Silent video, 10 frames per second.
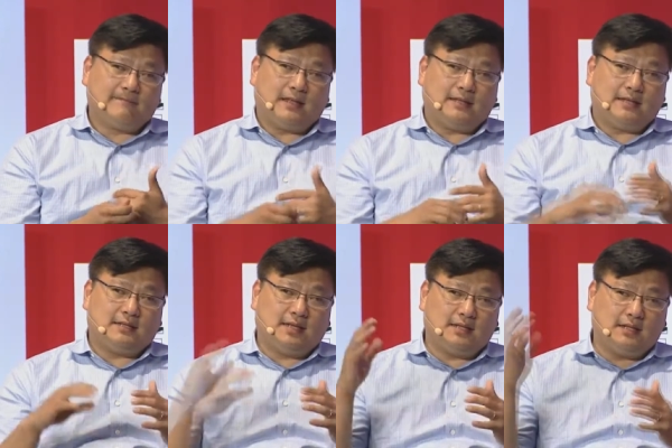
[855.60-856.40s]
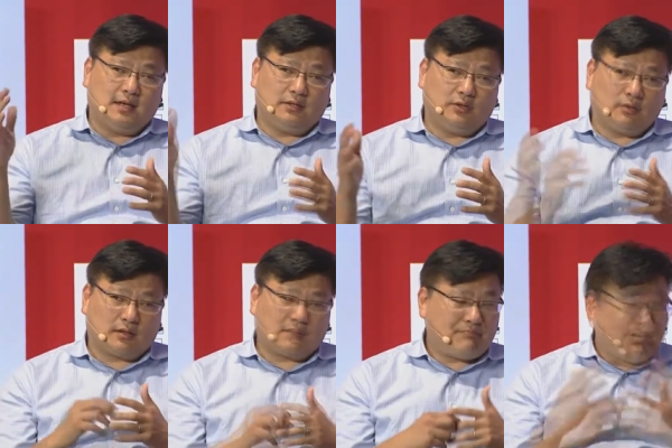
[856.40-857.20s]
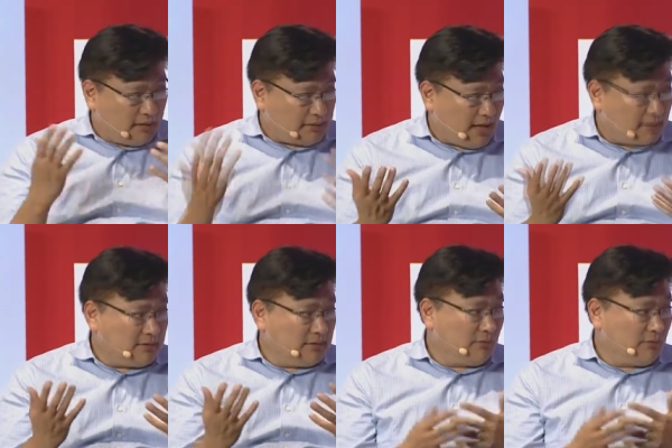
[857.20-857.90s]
And then in uh, New York, Peloton,